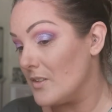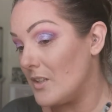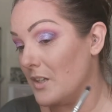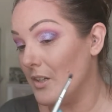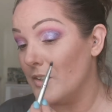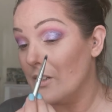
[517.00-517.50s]

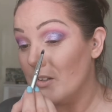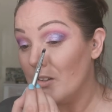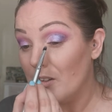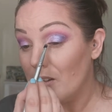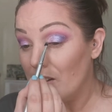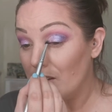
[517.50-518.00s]
So
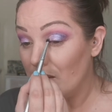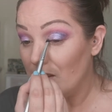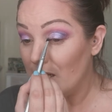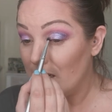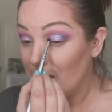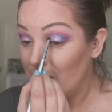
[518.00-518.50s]

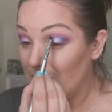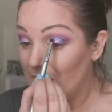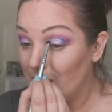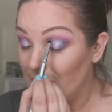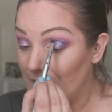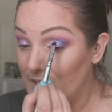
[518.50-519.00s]
that
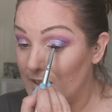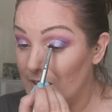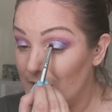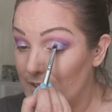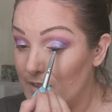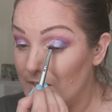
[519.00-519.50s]
colour
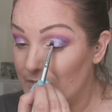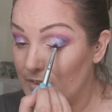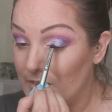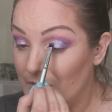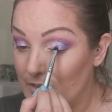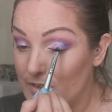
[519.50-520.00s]
is
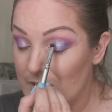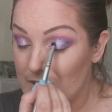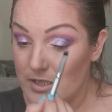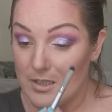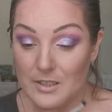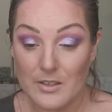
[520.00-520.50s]
another
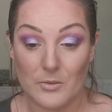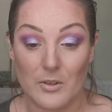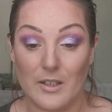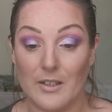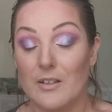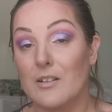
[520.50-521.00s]
stunning one.